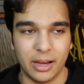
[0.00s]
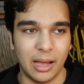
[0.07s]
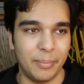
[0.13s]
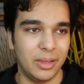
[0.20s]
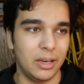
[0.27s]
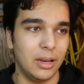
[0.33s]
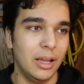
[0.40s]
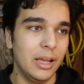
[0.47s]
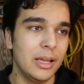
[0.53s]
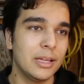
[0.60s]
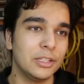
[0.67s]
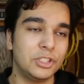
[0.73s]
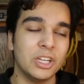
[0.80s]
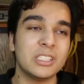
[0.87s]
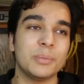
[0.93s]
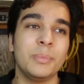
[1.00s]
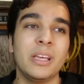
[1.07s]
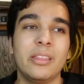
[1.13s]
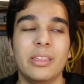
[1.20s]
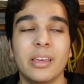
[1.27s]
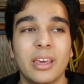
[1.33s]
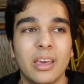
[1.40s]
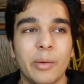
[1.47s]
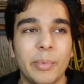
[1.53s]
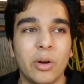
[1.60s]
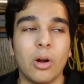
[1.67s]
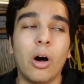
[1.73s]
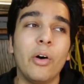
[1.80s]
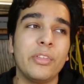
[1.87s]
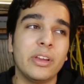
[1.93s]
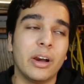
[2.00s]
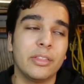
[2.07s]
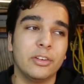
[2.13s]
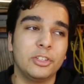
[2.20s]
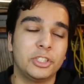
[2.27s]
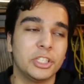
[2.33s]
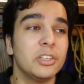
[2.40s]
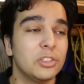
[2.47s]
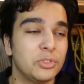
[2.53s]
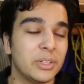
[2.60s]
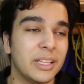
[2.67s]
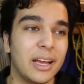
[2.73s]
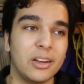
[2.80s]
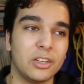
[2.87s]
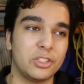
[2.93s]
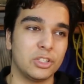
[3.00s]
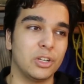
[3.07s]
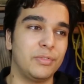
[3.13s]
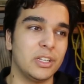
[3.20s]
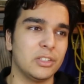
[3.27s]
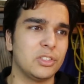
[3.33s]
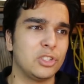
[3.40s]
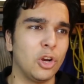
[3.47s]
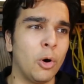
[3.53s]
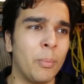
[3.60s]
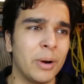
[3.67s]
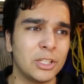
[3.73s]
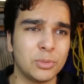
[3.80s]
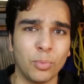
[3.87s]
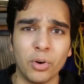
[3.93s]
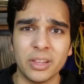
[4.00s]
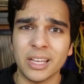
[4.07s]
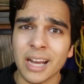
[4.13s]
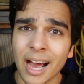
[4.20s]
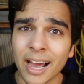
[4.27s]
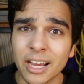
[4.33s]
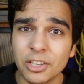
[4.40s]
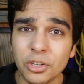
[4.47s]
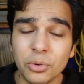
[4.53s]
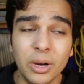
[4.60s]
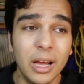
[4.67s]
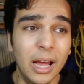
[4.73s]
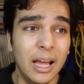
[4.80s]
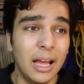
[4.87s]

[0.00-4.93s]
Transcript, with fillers: I mean, just me thinking about all the other children that deserved it so much more than I do.